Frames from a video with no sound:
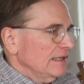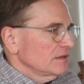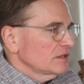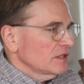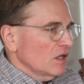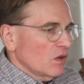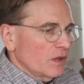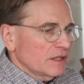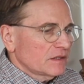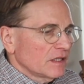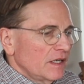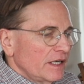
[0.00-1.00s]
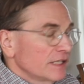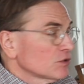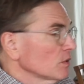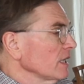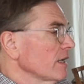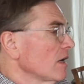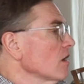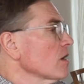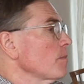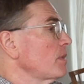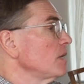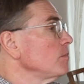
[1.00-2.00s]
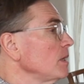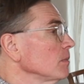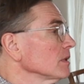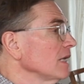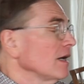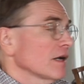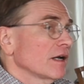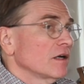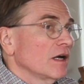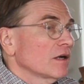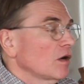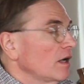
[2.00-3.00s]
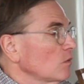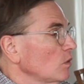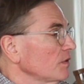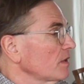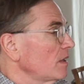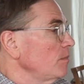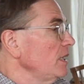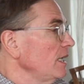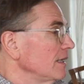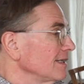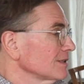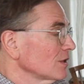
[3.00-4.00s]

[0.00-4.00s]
And so it's, it's really hard to pin people down on, on, on what they mean.